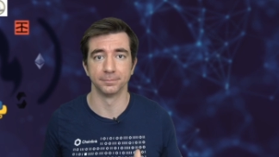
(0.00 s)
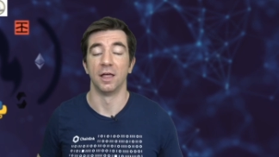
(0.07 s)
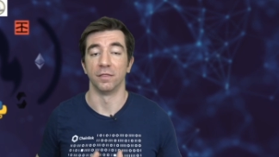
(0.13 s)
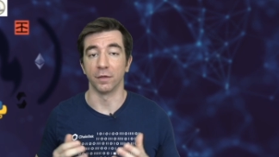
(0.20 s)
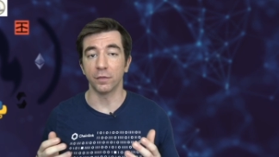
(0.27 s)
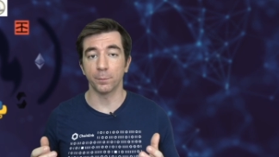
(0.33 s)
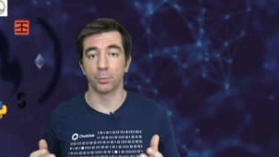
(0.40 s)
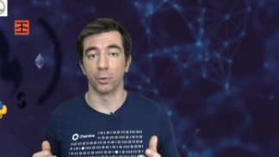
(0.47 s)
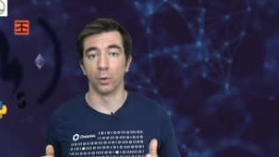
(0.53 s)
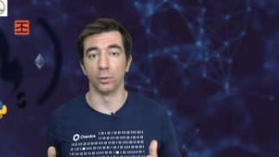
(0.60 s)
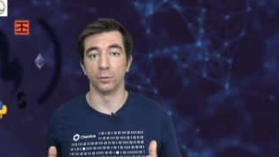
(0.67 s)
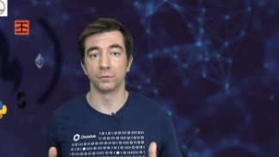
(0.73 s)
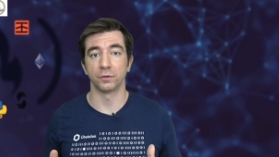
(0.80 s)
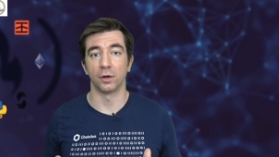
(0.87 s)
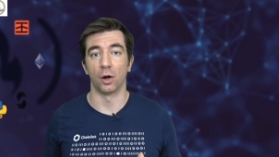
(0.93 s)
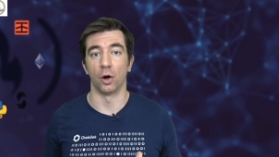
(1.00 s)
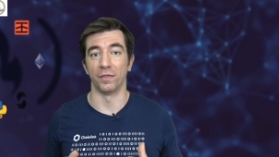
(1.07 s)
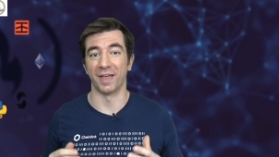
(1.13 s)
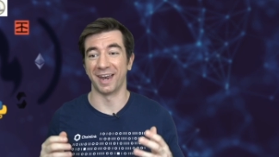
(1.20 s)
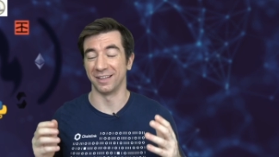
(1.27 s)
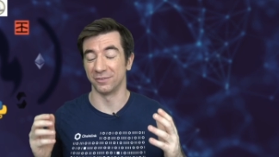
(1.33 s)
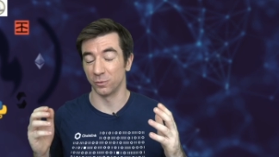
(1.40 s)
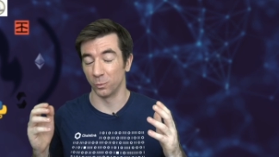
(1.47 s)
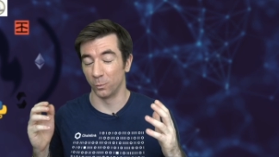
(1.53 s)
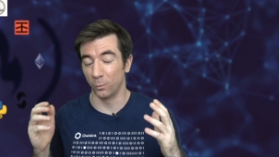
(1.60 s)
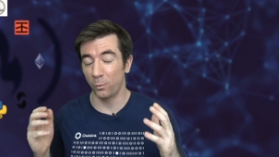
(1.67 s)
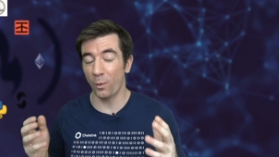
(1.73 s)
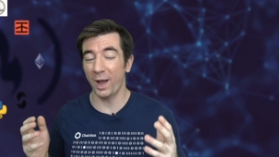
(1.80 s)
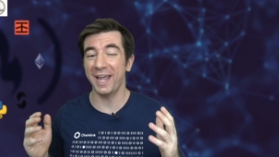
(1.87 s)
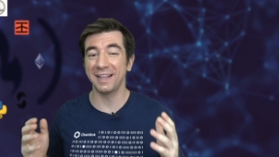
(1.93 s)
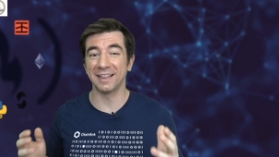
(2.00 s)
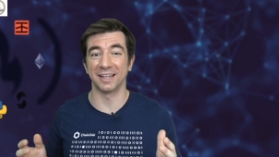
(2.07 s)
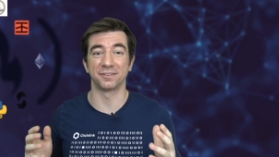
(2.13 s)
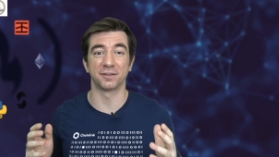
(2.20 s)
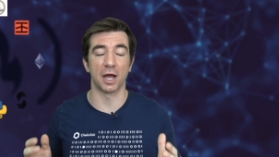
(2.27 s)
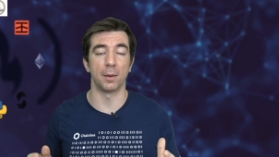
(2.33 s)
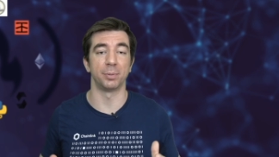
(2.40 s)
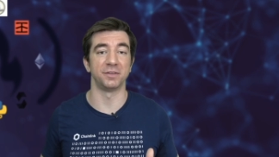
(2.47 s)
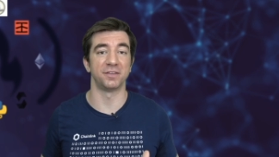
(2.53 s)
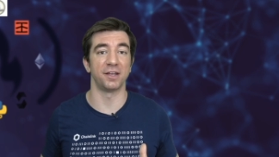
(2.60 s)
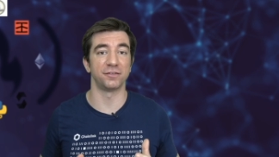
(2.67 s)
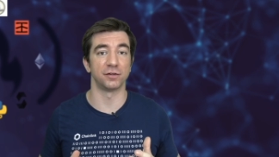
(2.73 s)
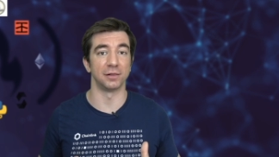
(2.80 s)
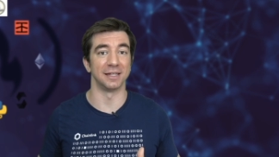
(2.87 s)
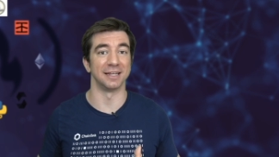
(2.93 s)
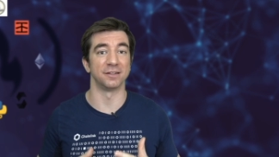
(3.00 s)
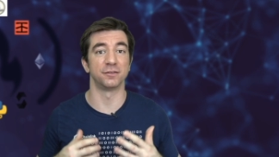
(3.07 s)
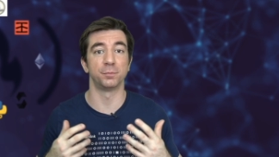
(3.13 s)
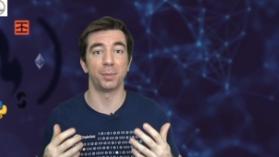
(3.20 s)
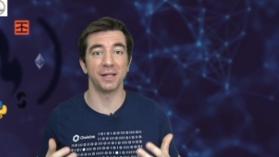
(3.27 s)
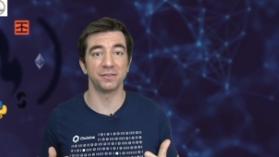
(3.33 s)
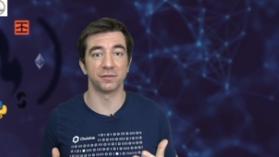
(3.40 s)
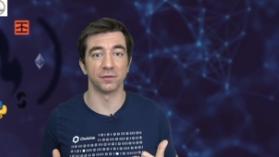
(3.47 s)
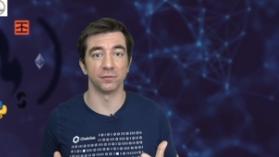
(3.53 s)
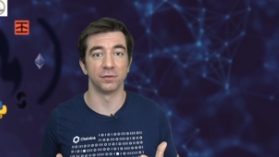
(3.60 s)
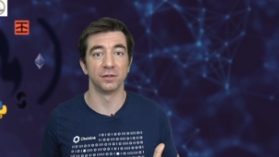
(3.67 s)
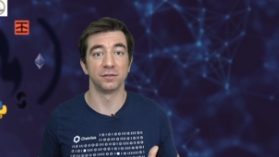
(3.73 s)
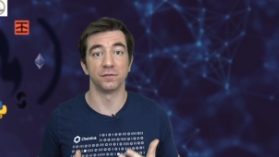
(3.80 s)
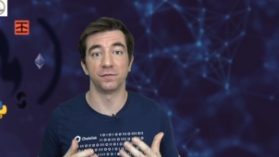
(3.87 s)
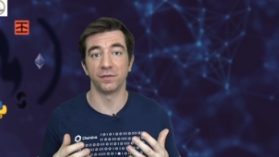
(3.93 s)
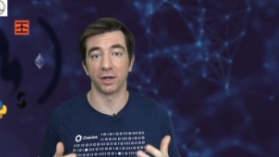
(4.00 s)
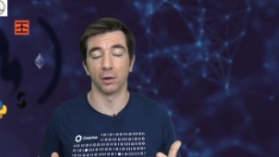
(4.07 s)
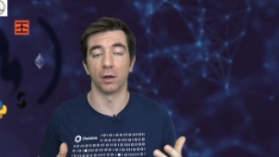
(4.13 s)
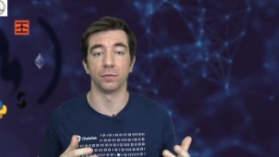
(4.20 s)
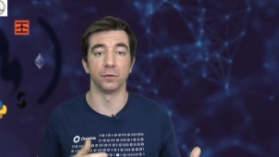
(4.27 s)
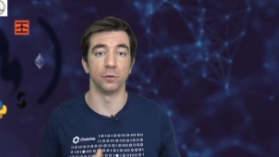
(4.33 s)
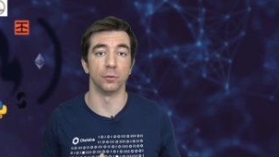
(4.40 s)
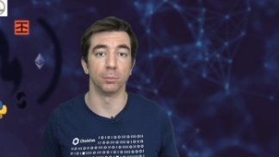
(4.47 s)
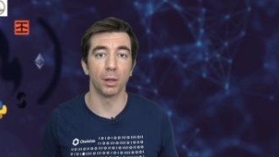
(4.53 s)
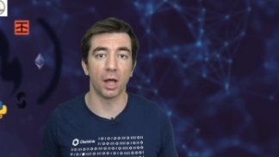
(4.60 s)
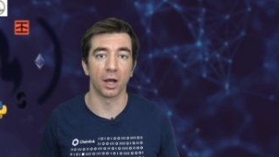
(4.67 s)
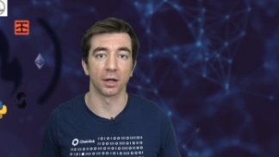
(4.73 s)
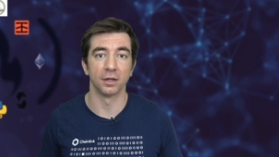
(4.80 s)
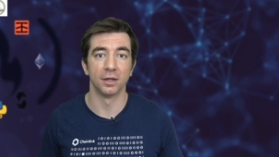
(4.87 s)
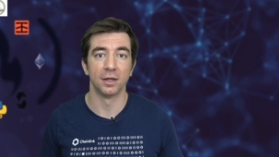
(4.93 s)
The other pros are that it's way less computationally expensive to figure out the new block,